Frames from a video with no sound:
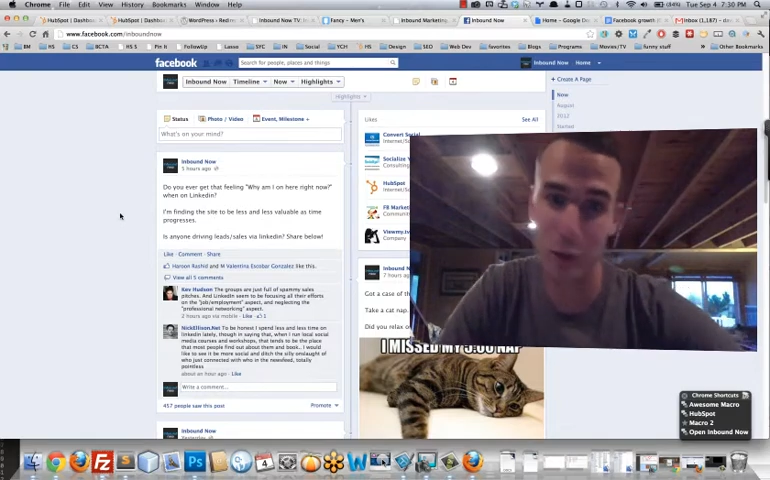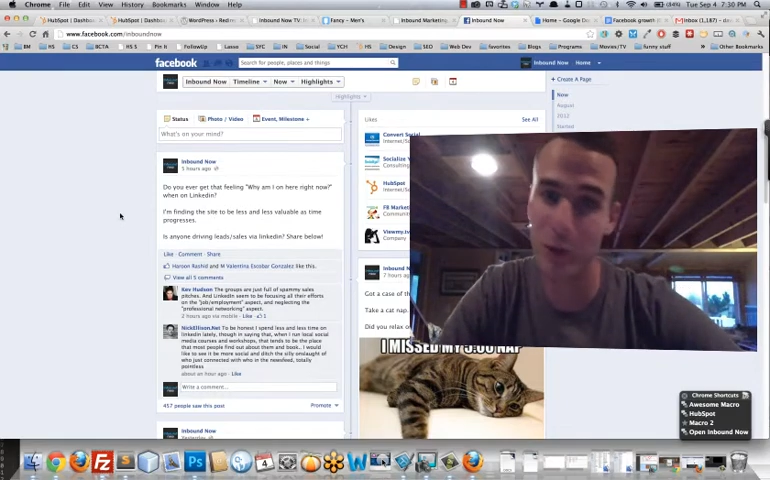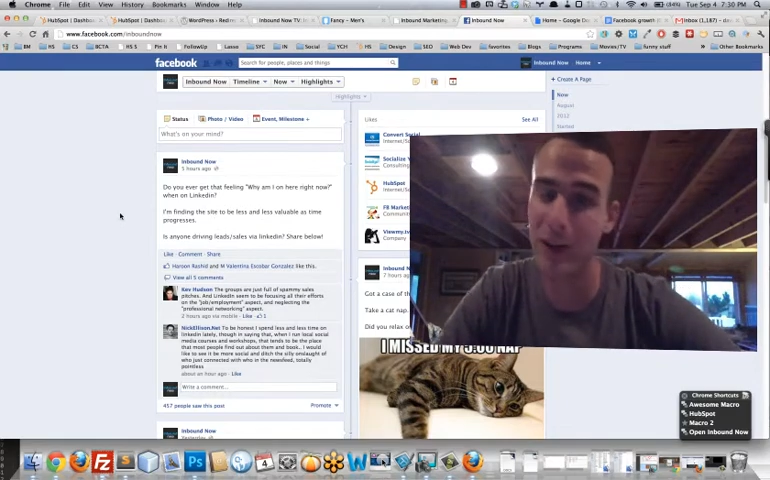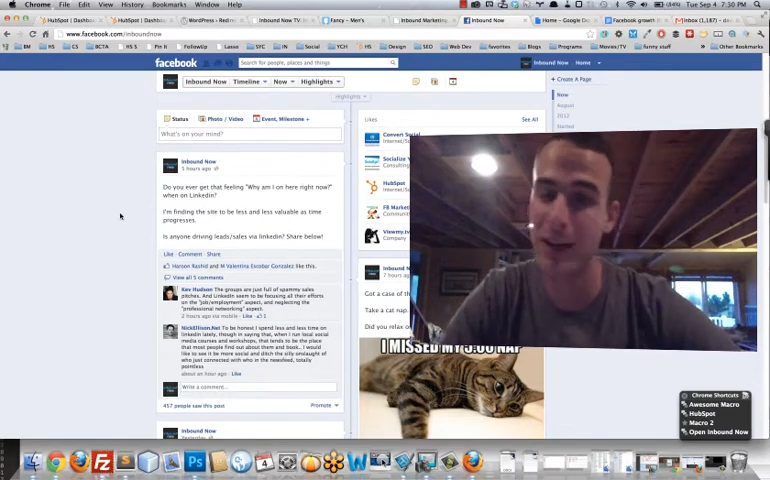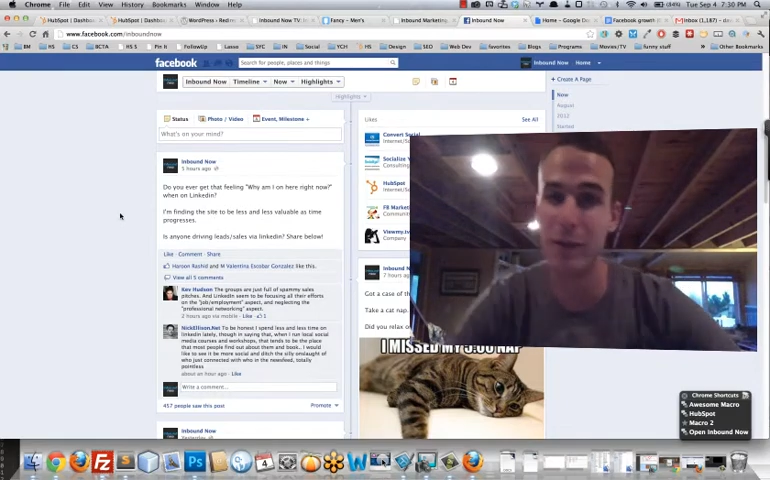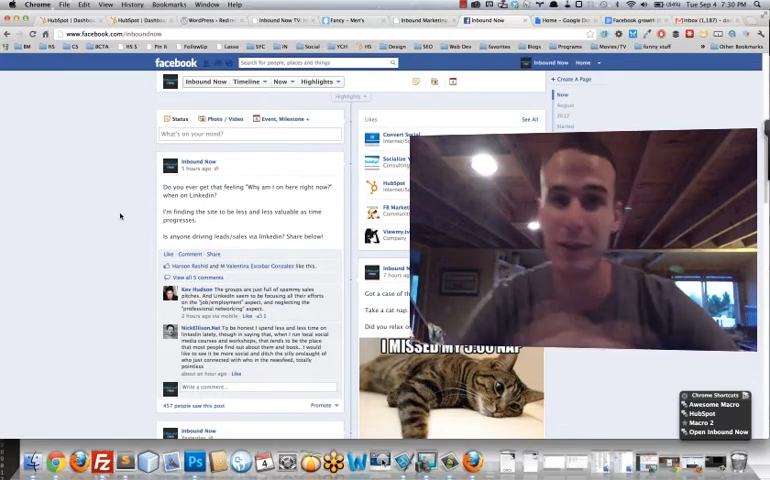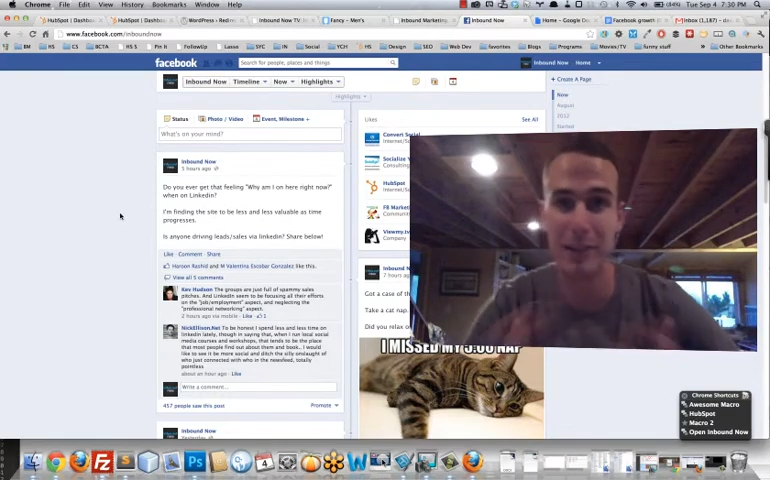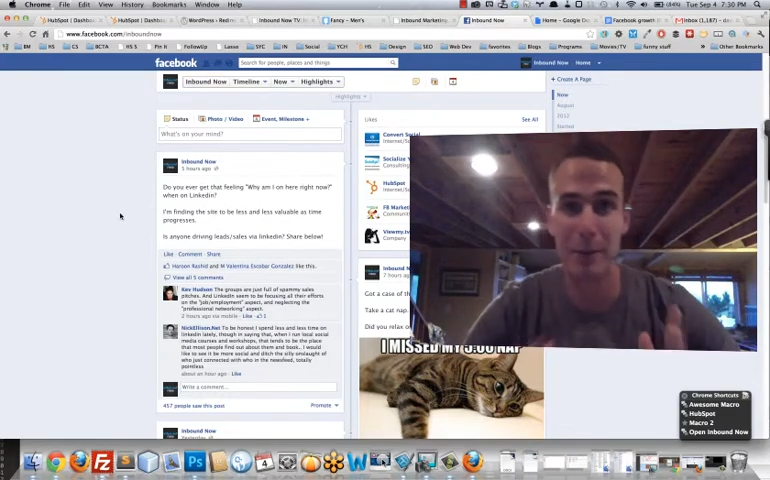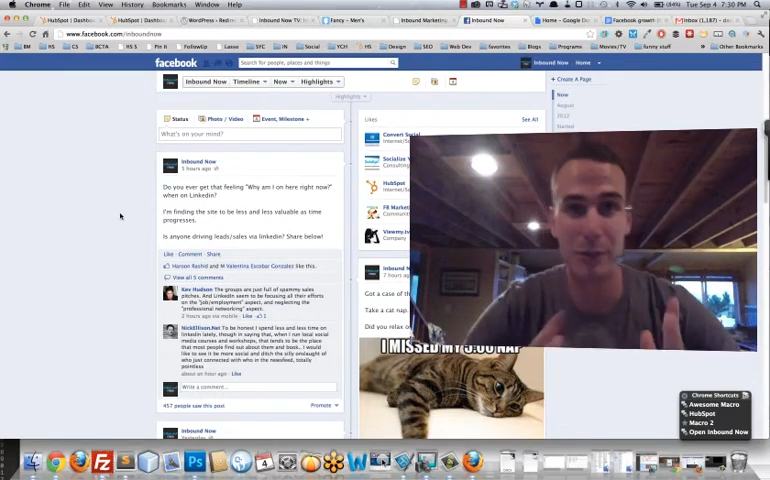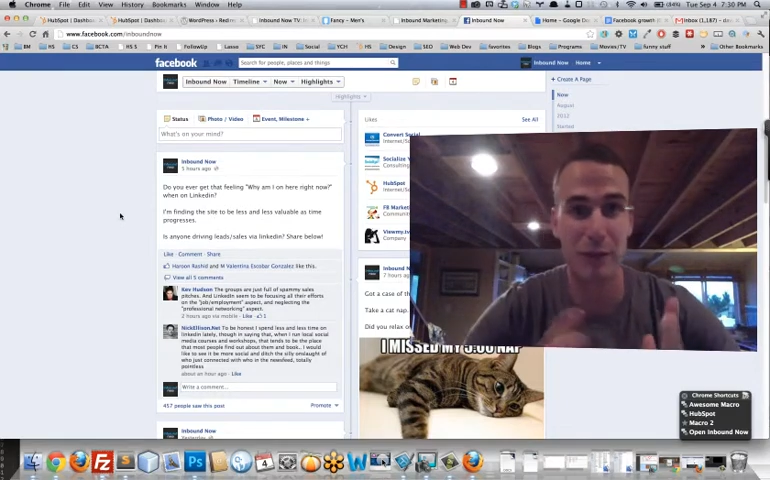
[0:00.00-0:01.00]
and I've
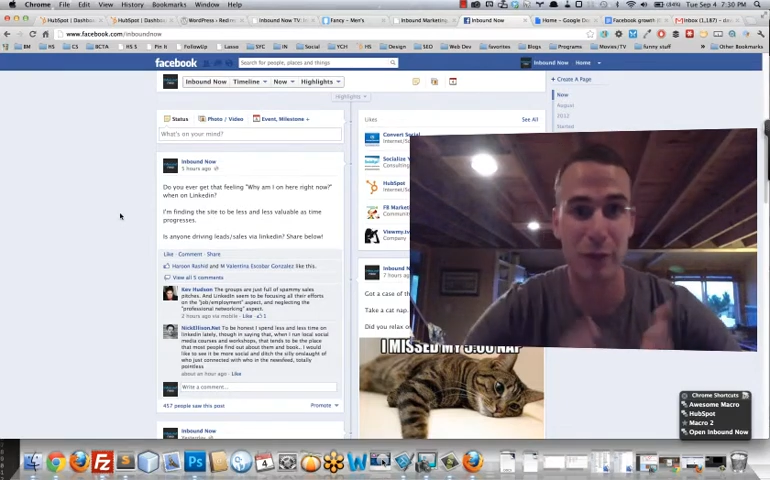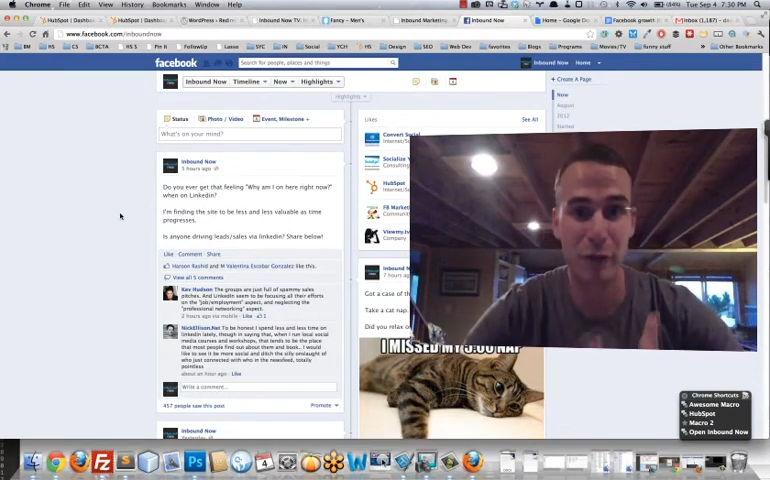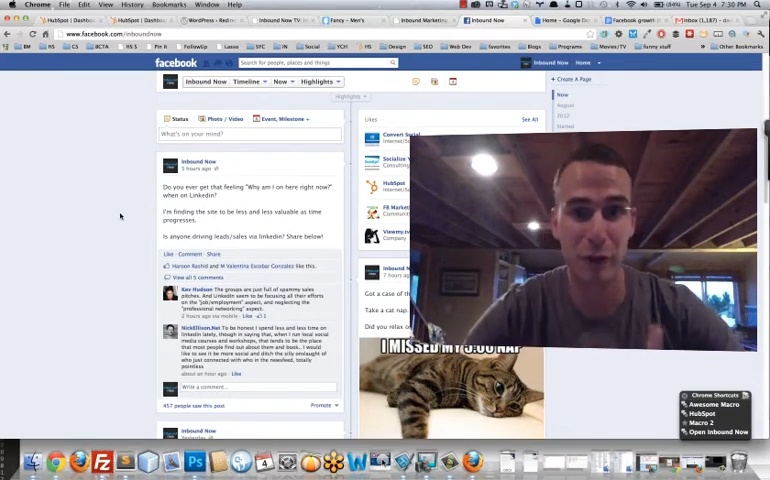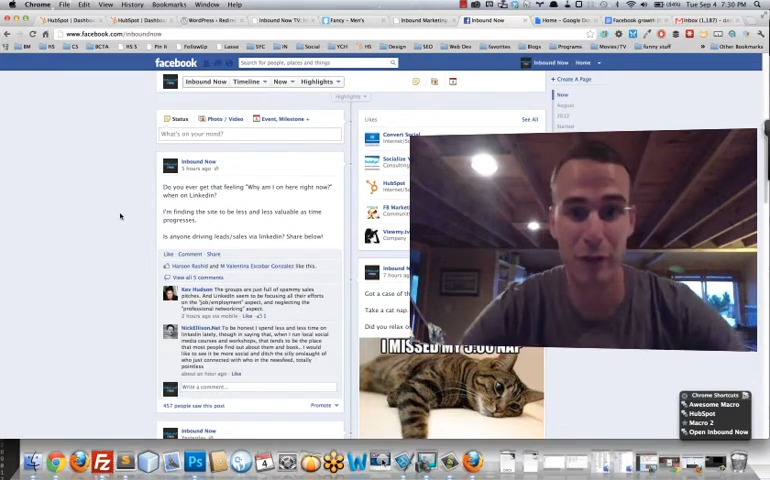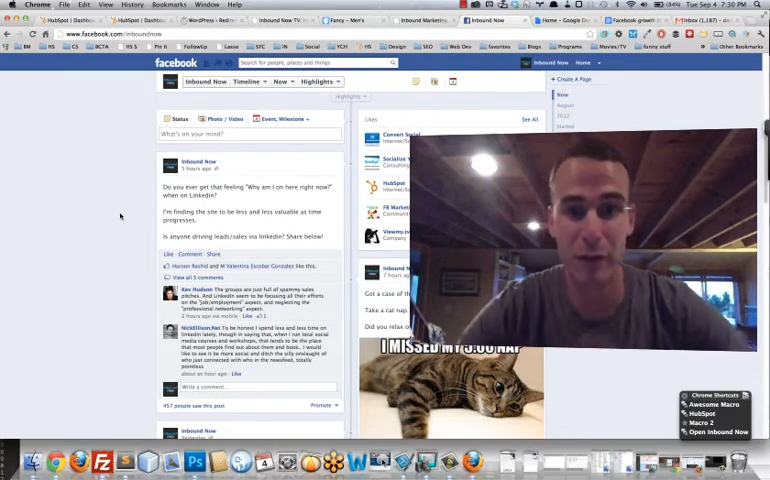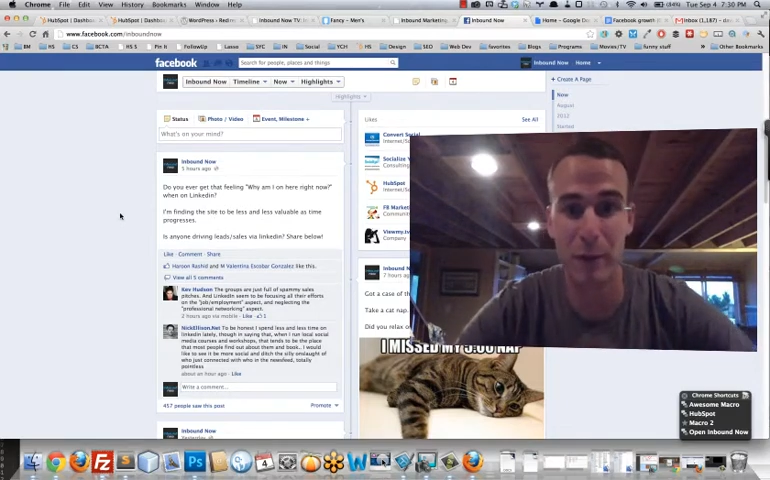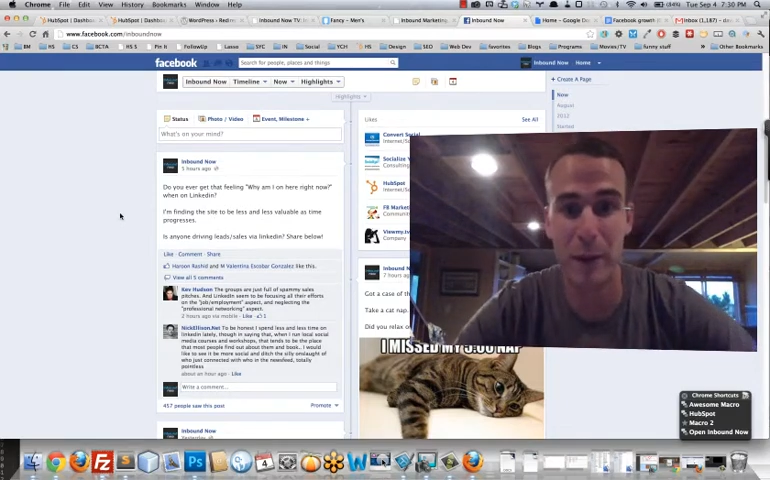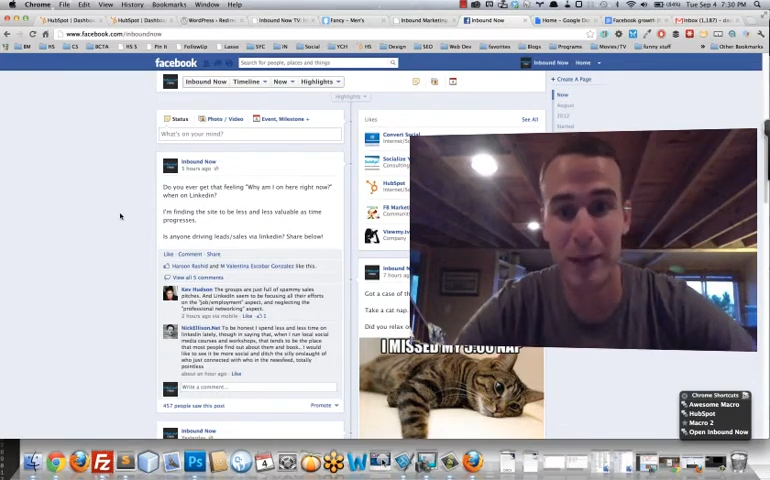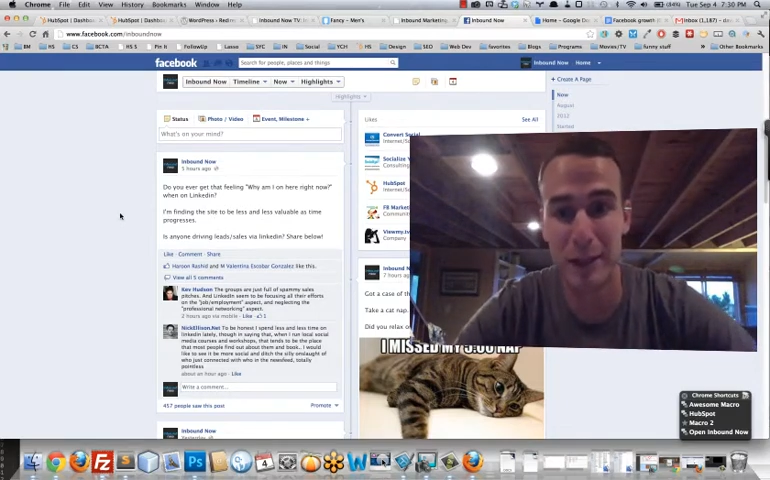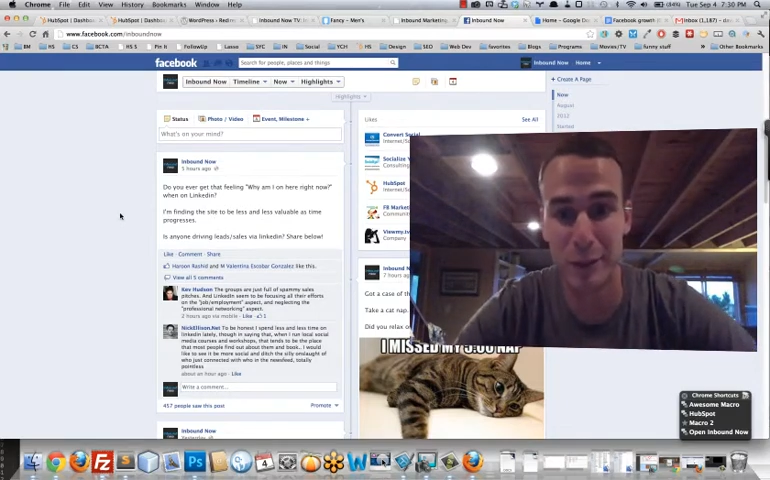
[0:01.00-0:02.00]
adopted for my
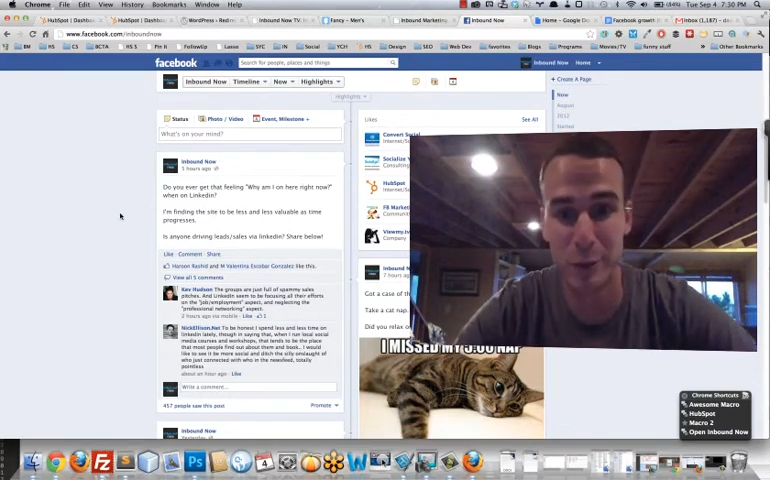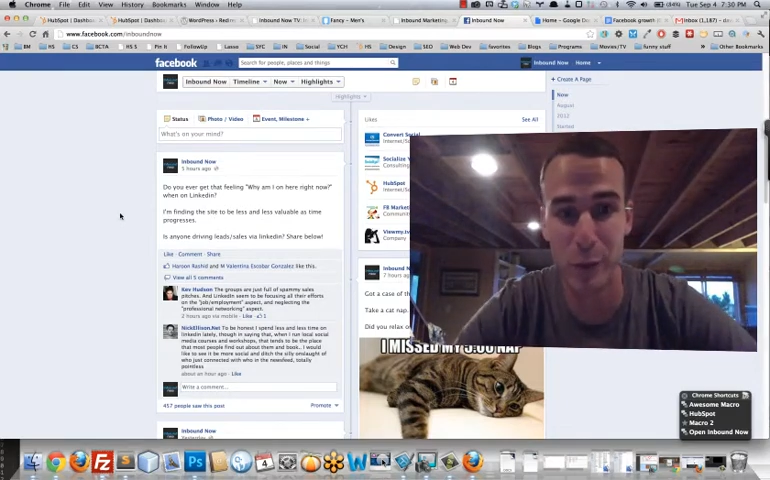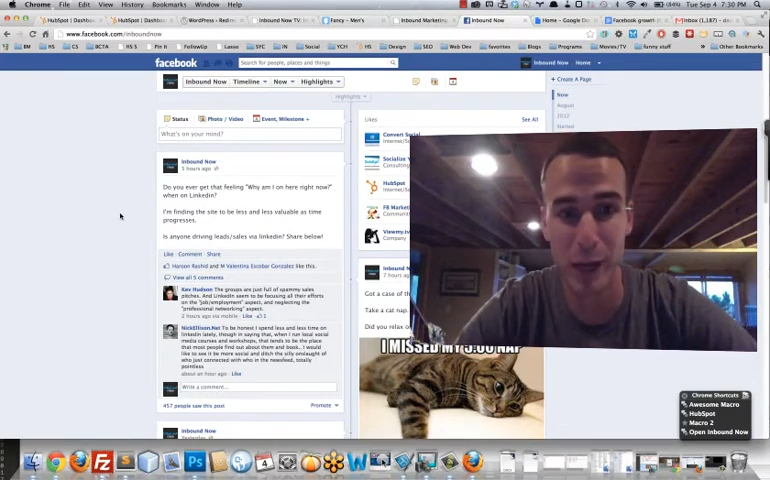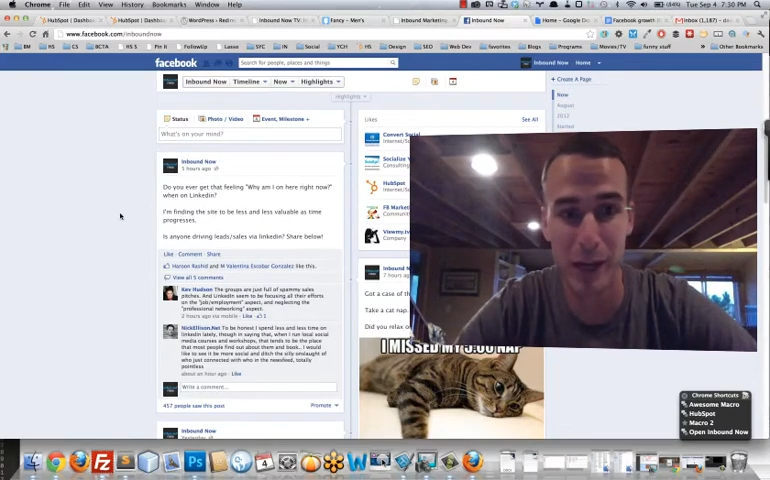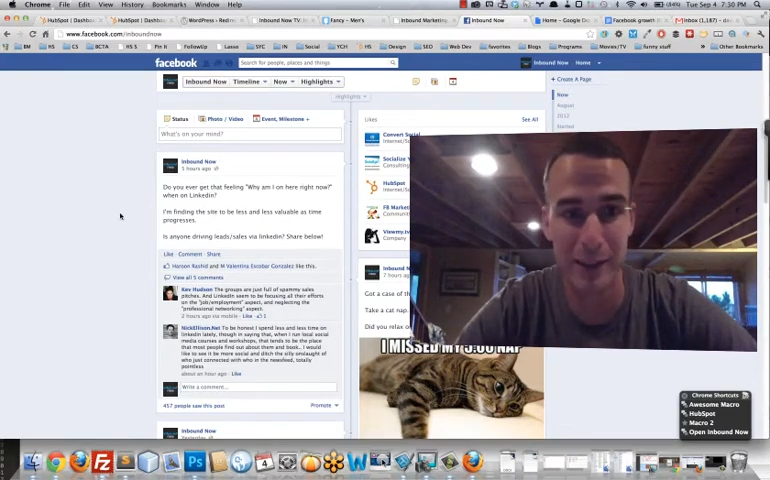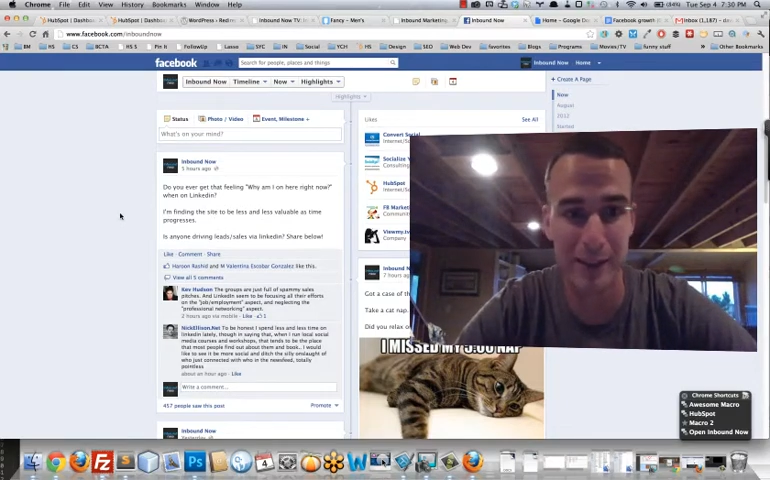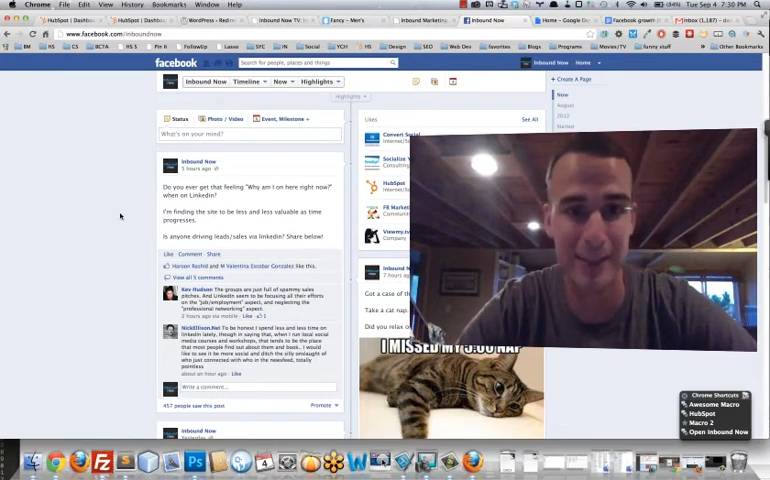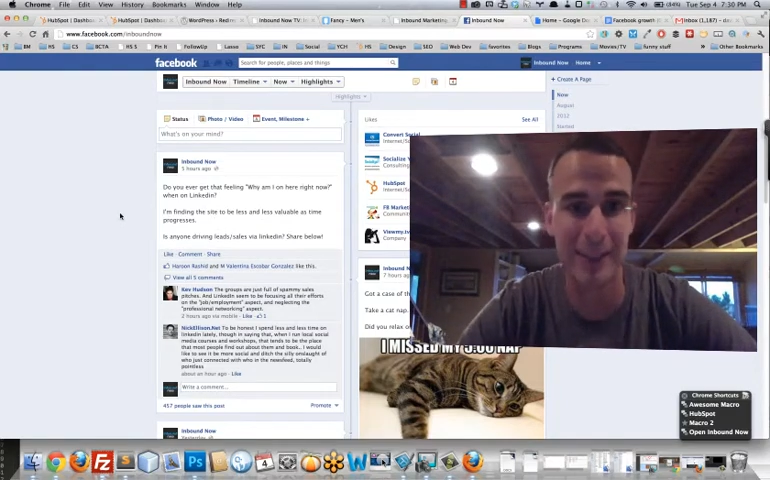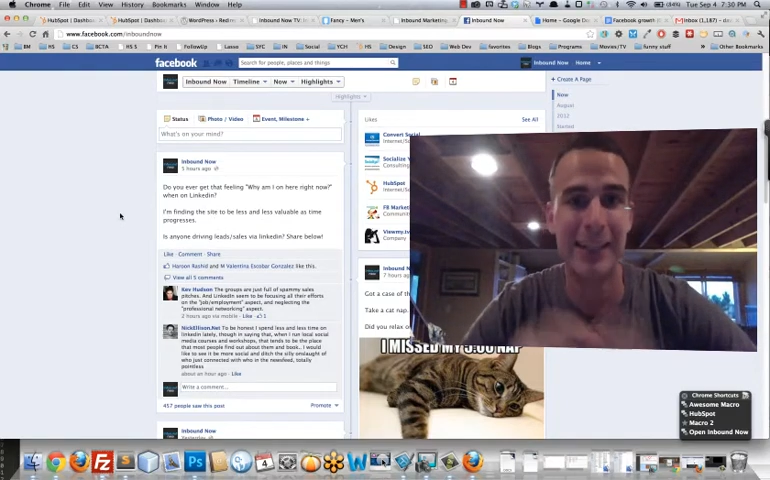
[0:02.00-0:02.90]
page as well, is